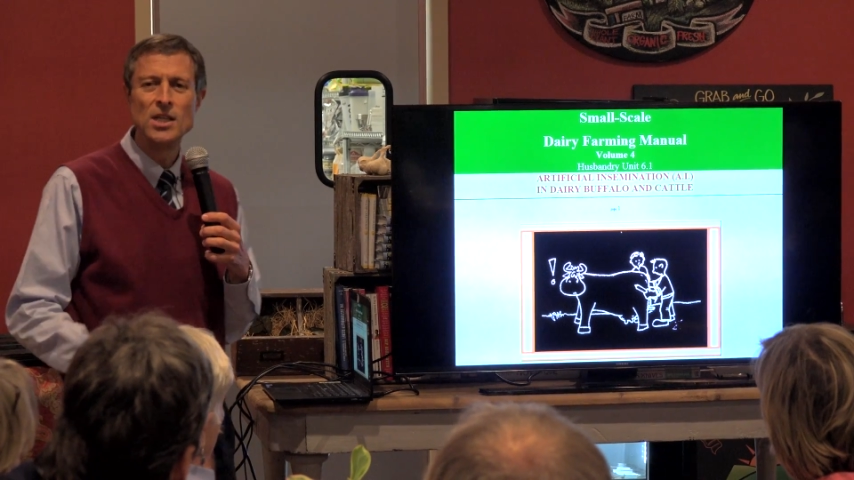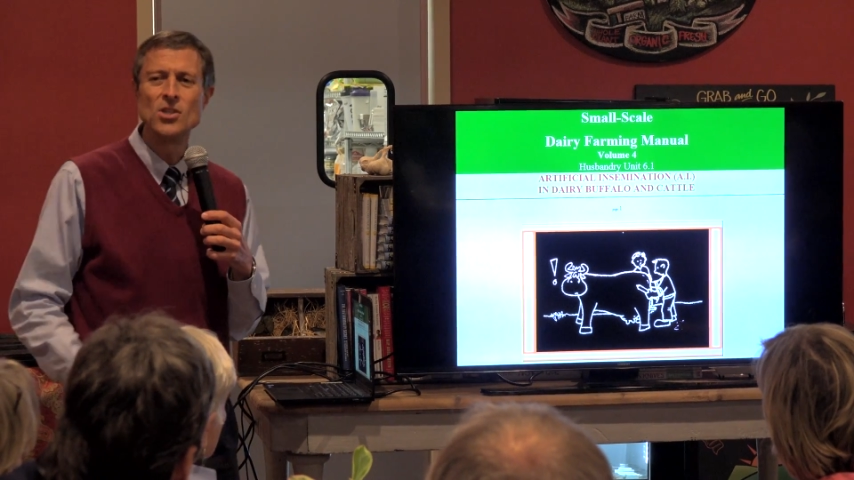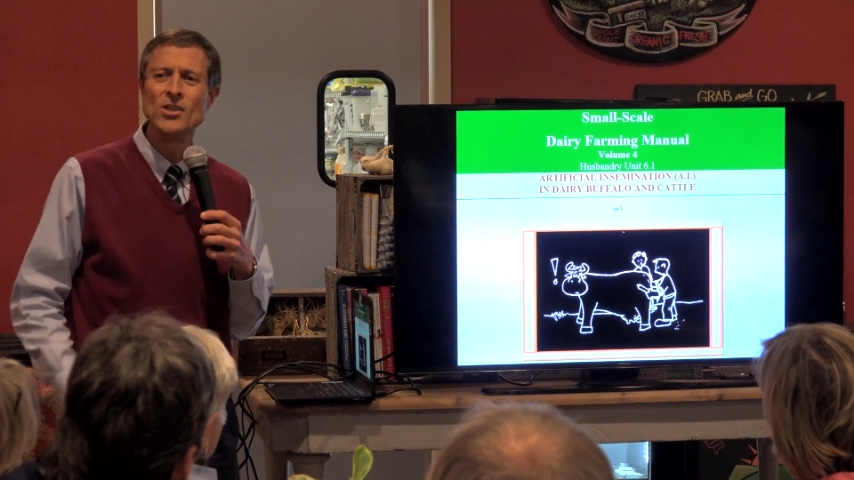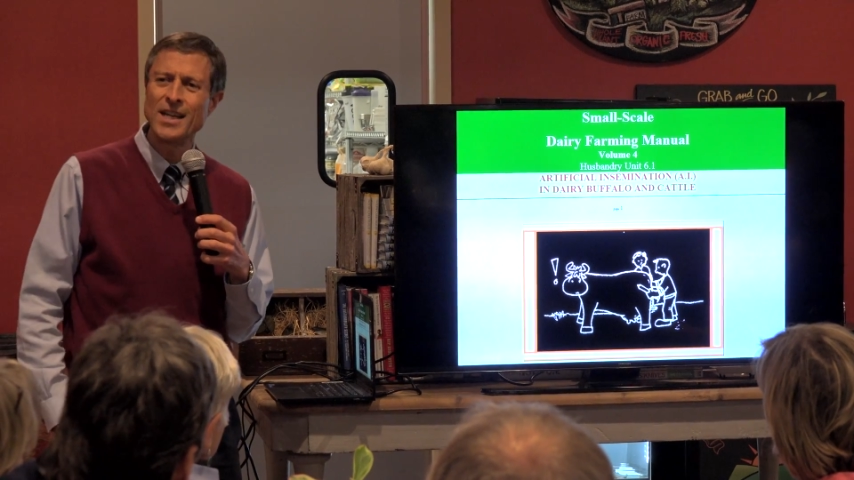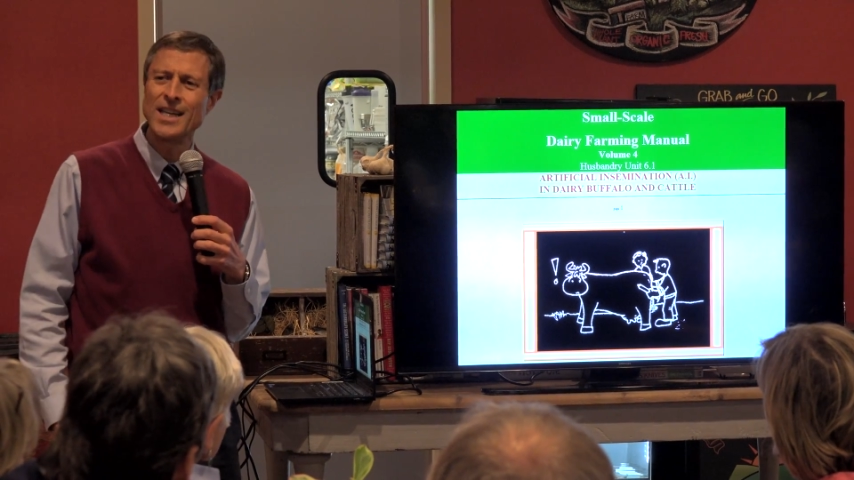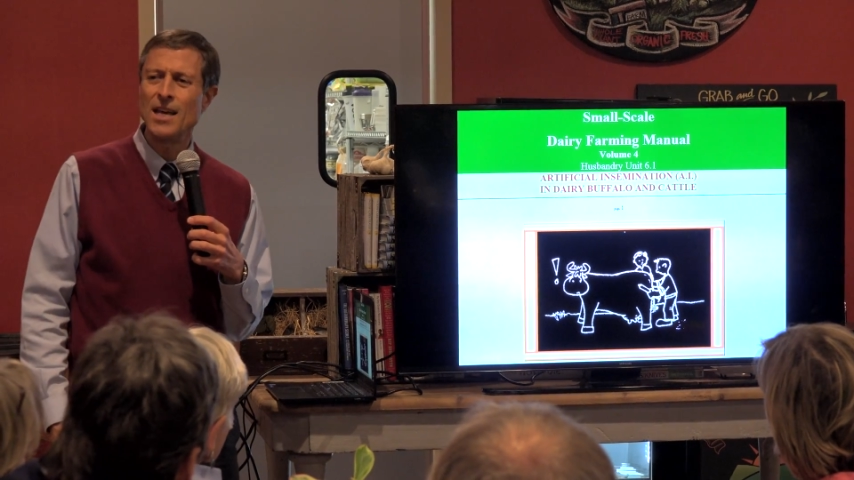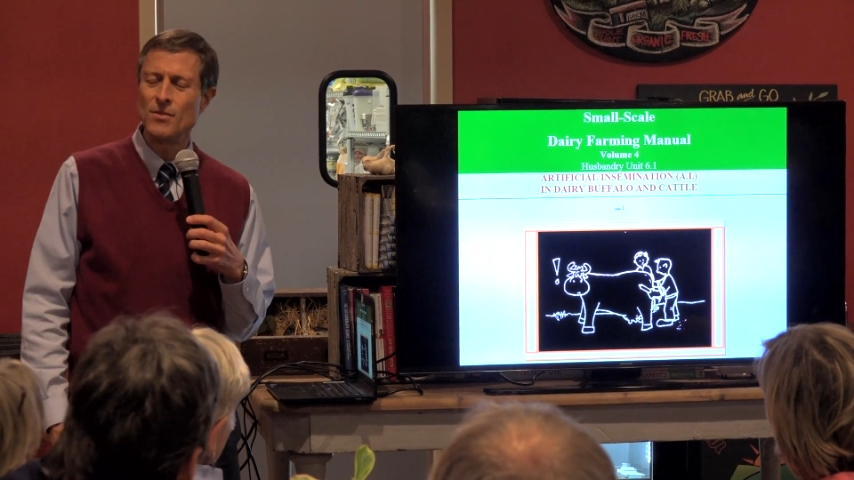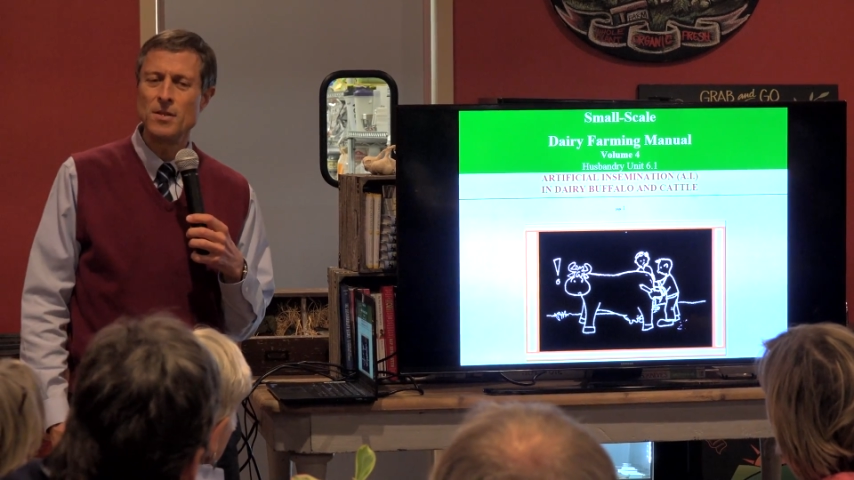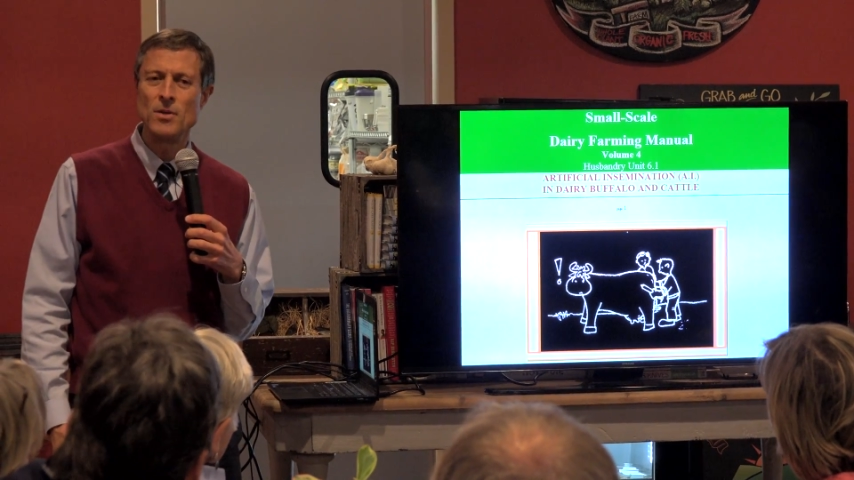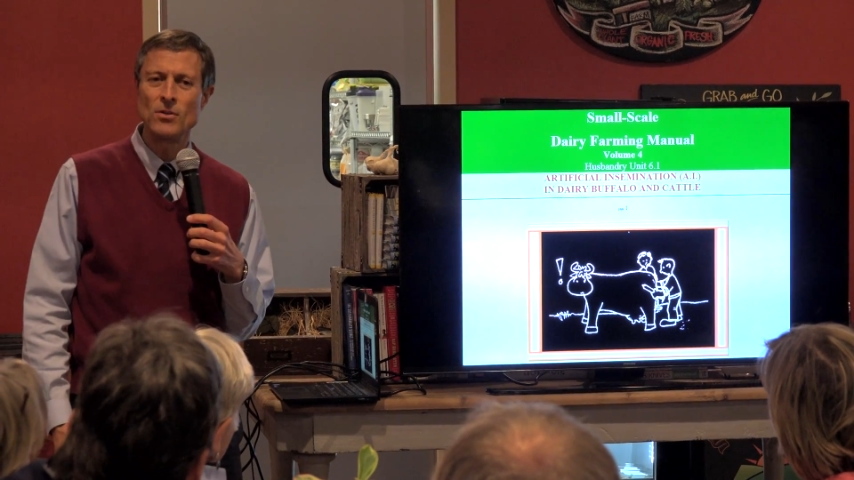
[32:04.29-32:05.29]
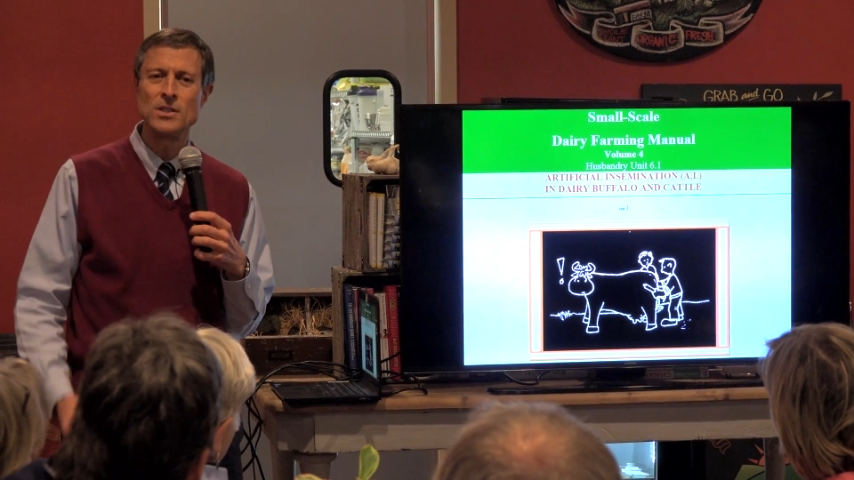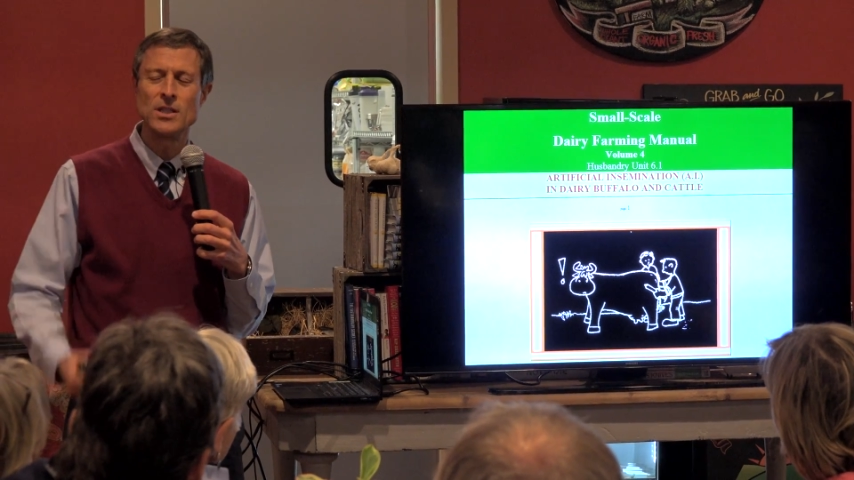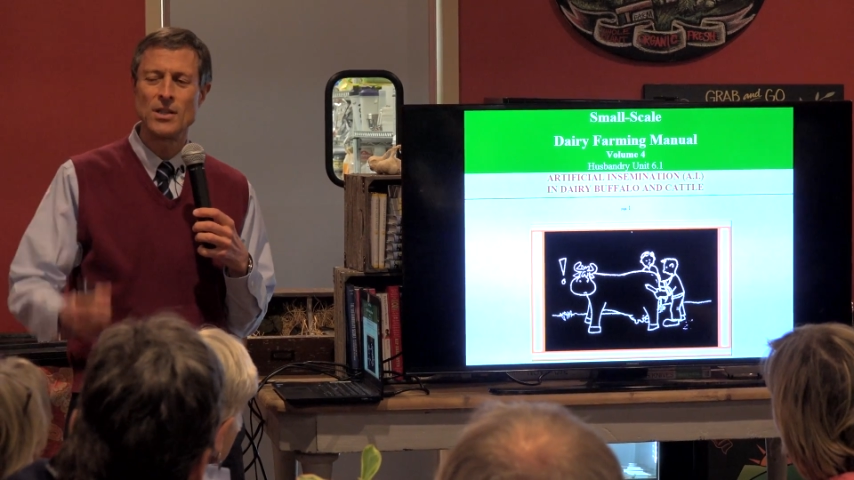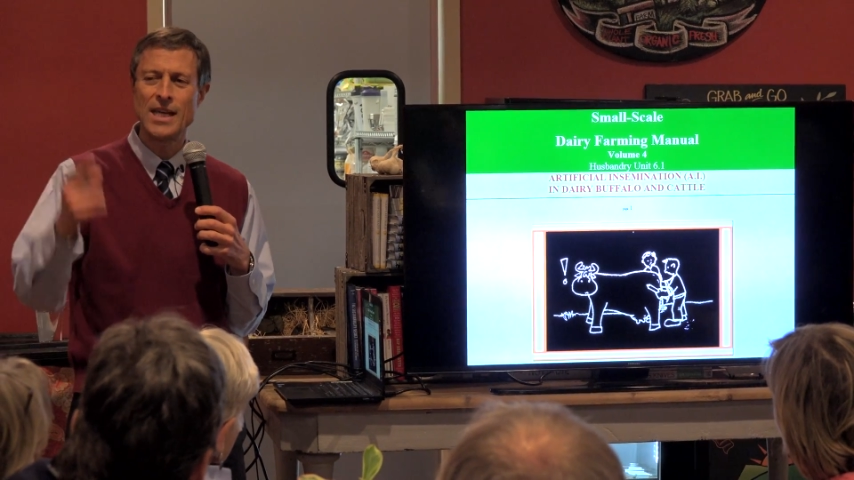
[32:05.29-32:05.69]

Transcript: you're not going to have any milk until